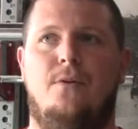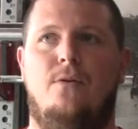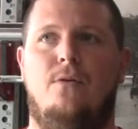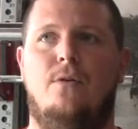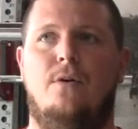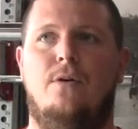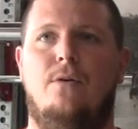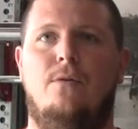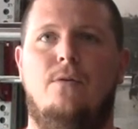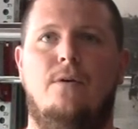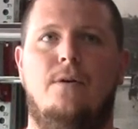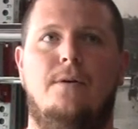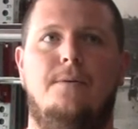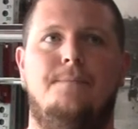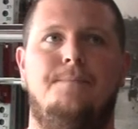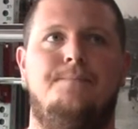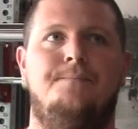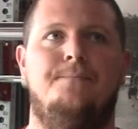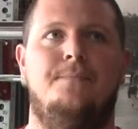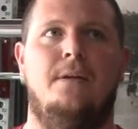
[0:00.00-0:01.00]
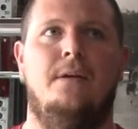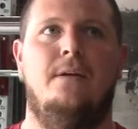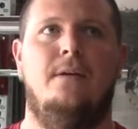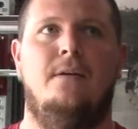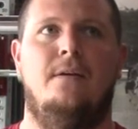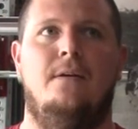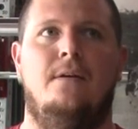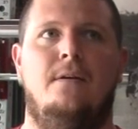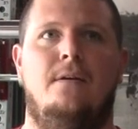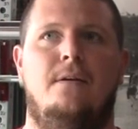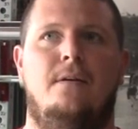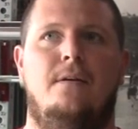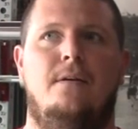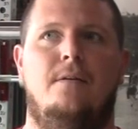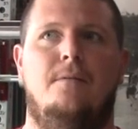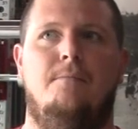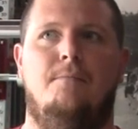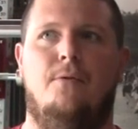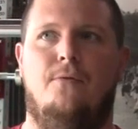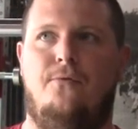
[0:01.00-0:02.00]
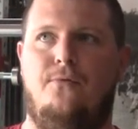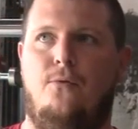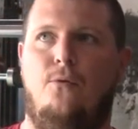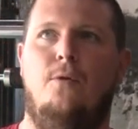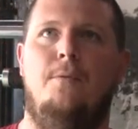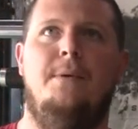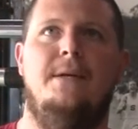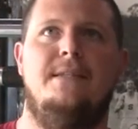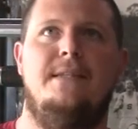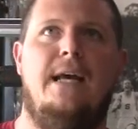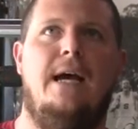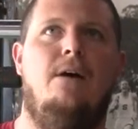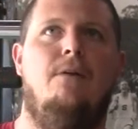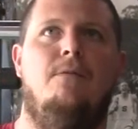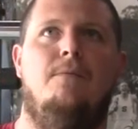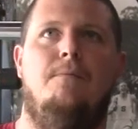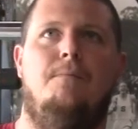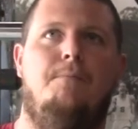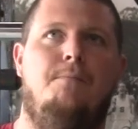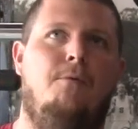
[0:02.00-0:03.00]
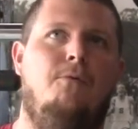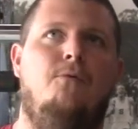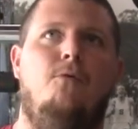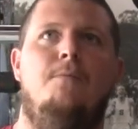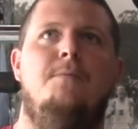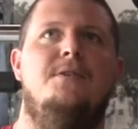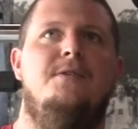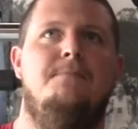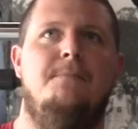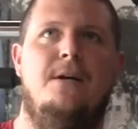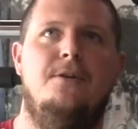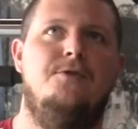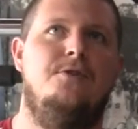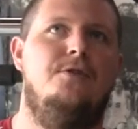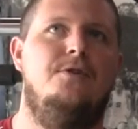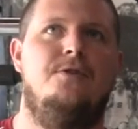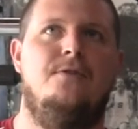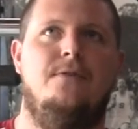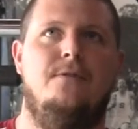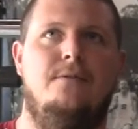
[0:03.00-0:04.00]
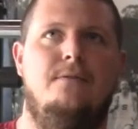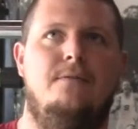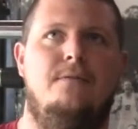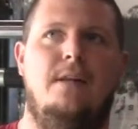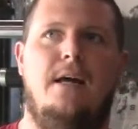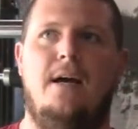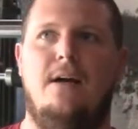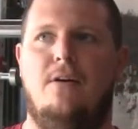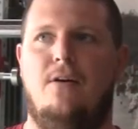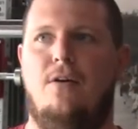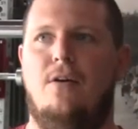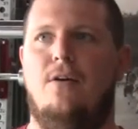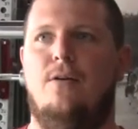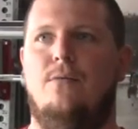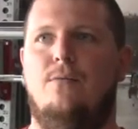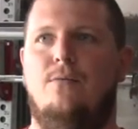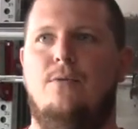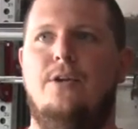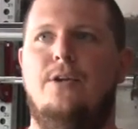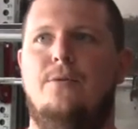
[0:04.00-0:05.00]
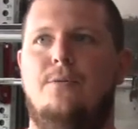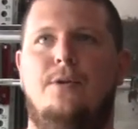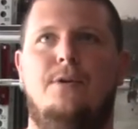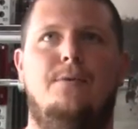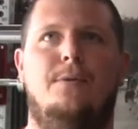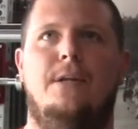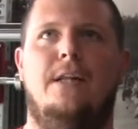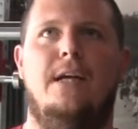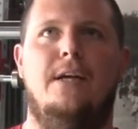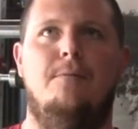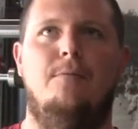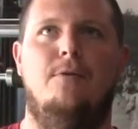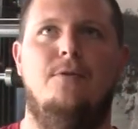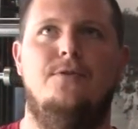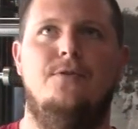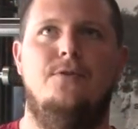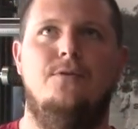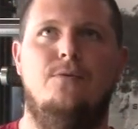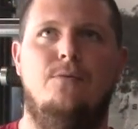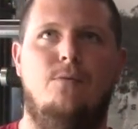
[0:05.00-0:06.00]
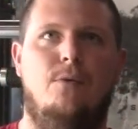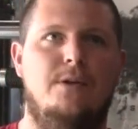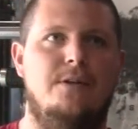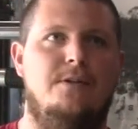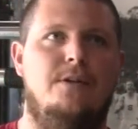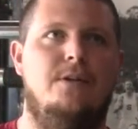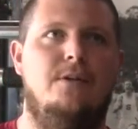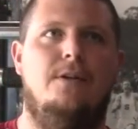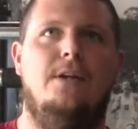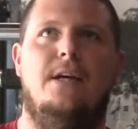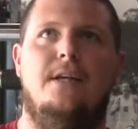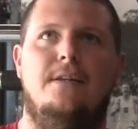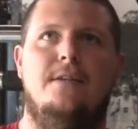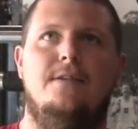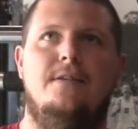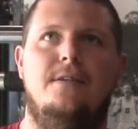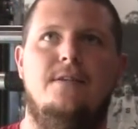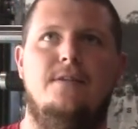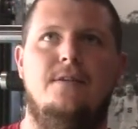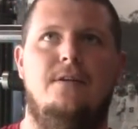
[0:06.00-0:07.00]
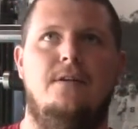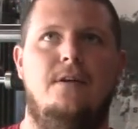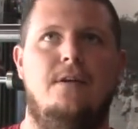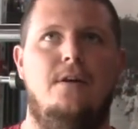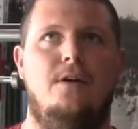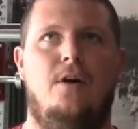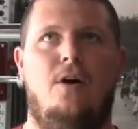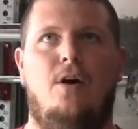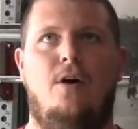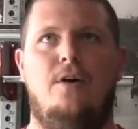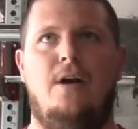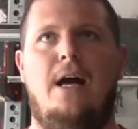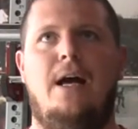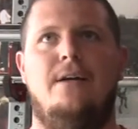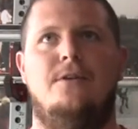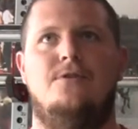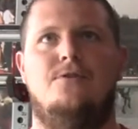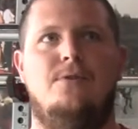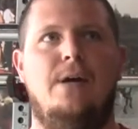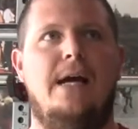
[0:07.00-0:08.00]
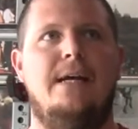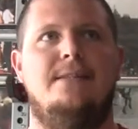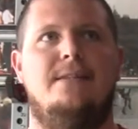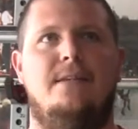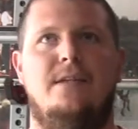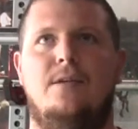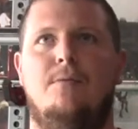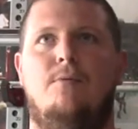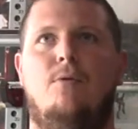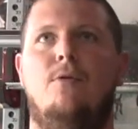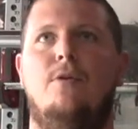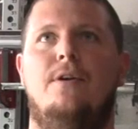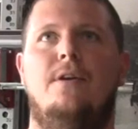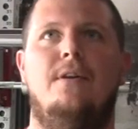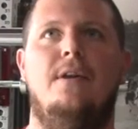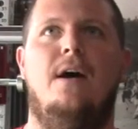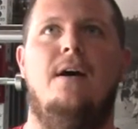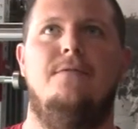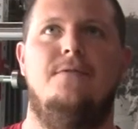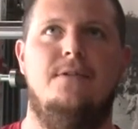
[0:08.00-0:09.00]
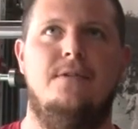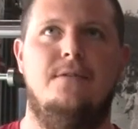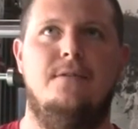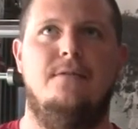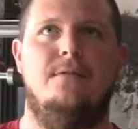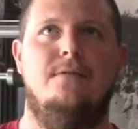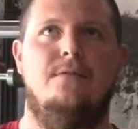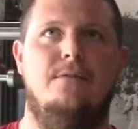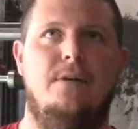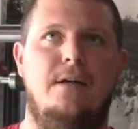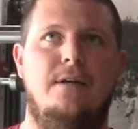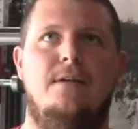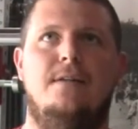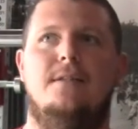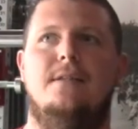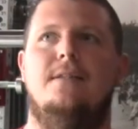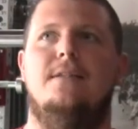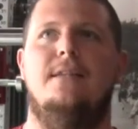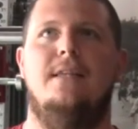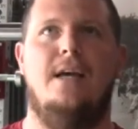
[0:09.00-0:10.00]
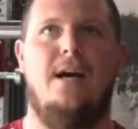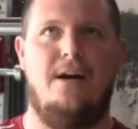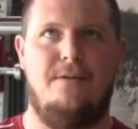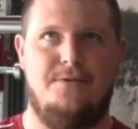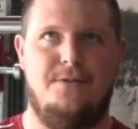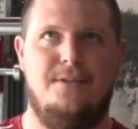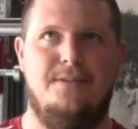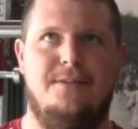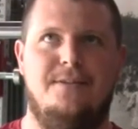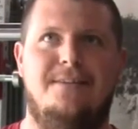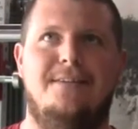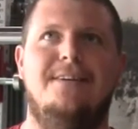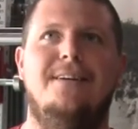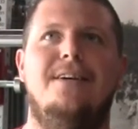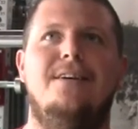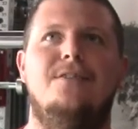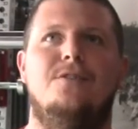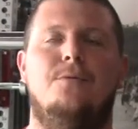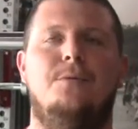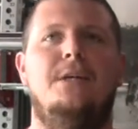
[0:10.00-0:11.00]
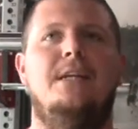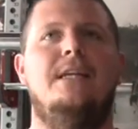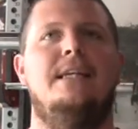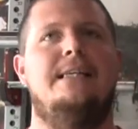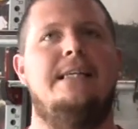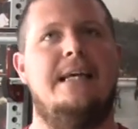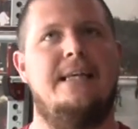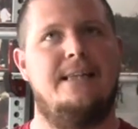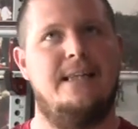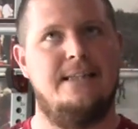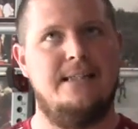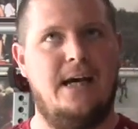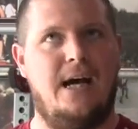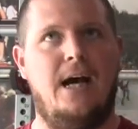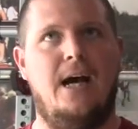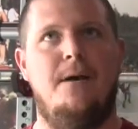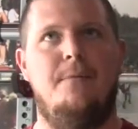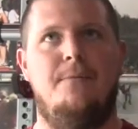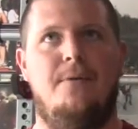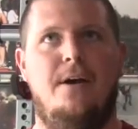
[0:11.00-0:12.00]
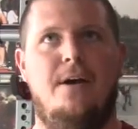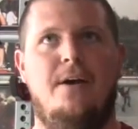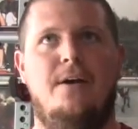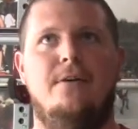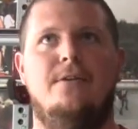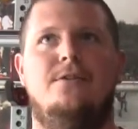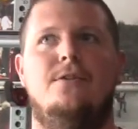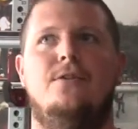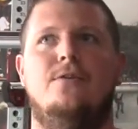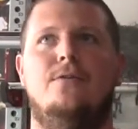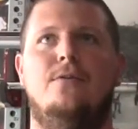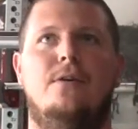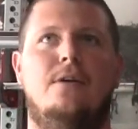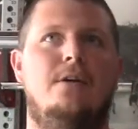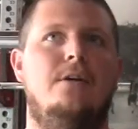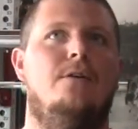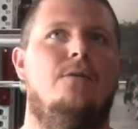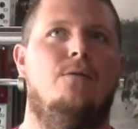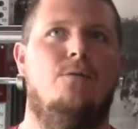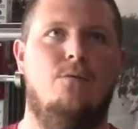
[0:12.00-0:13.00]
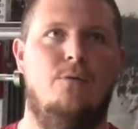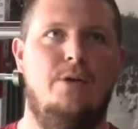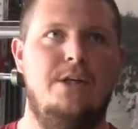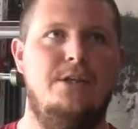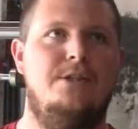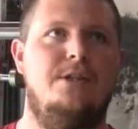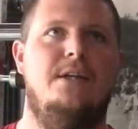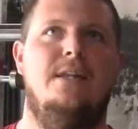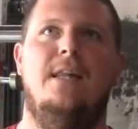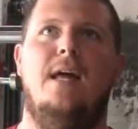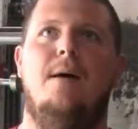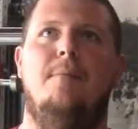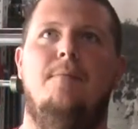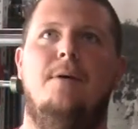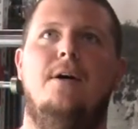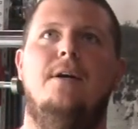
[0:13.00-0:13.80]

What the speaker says: or performance measures that are really, really relatable to what it's going to look like in the season are not drastically important in the off-season, right? Because it's the off-season. So we need to take the time there to reach into that